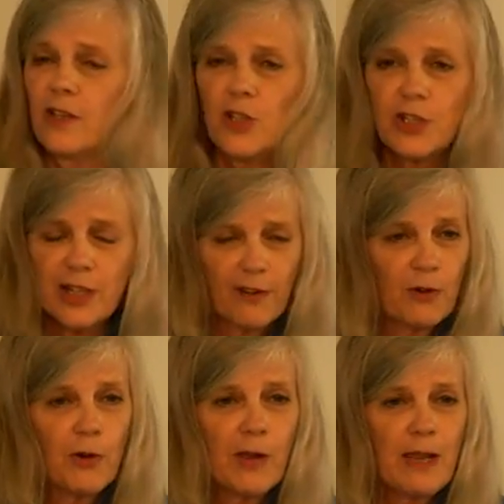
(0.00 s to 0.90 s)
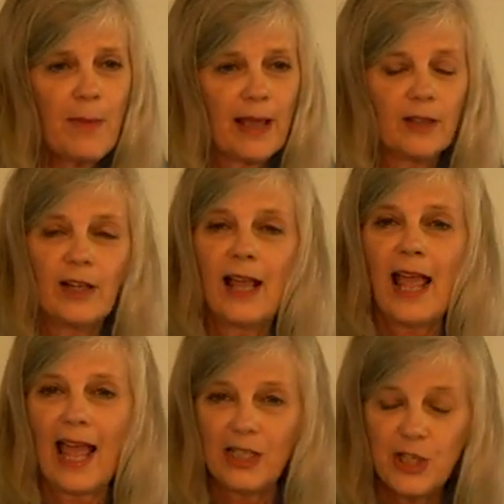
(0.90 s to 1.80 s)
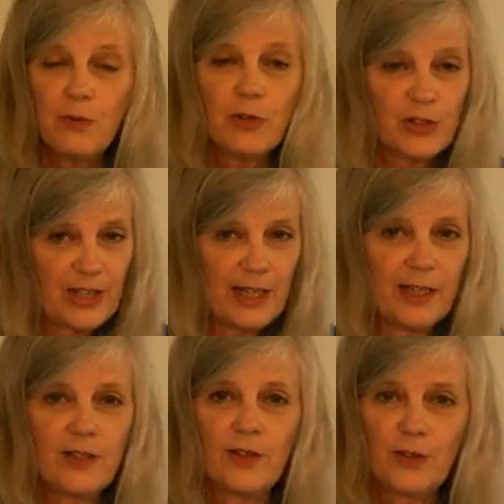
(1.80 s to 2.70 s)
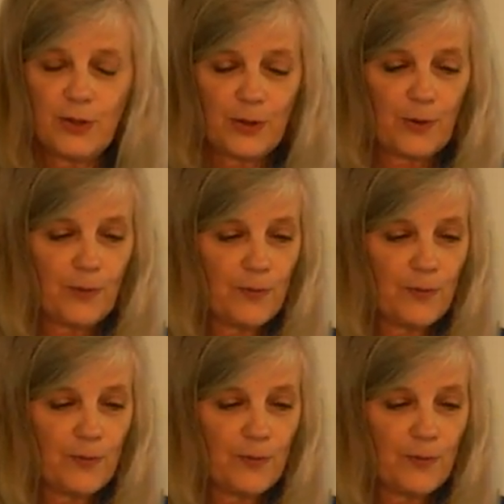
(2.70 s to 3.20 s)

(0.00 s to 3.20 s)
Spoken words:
just give her your email and she will send it to you.